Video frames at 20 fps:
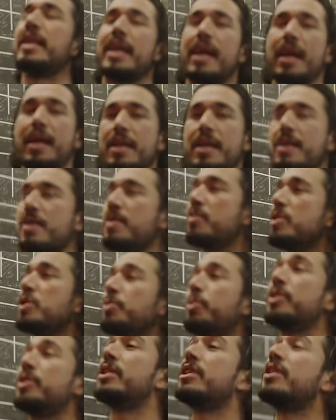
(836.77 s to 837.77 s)
It was
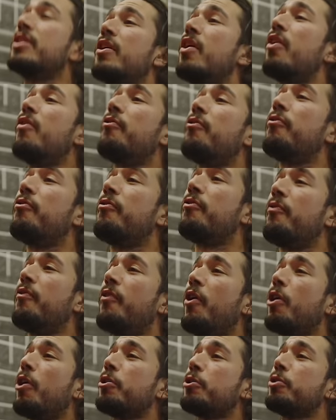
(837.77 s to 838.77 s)
sprinting the
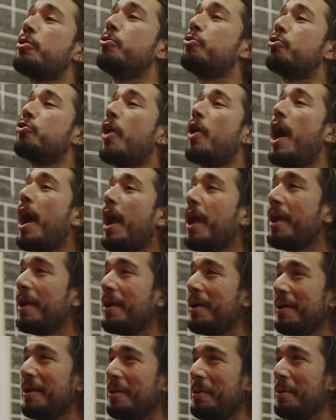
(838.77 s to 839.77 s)
harder you try,
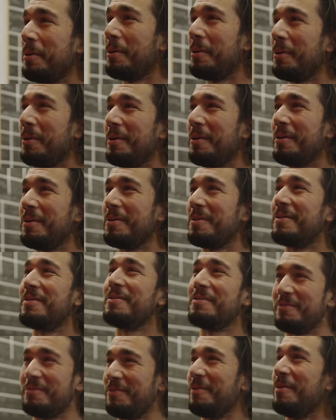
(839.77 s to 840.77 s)

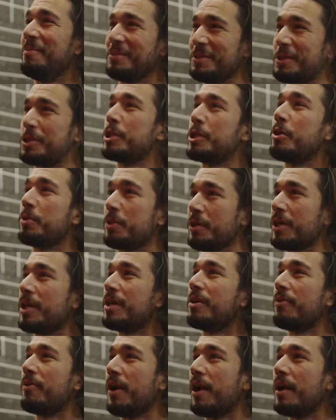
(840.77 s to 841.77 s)
the almost slower you're
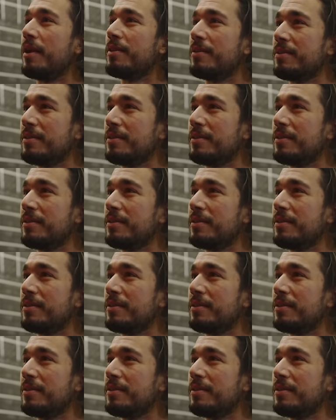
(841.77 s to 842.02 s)
gonna run.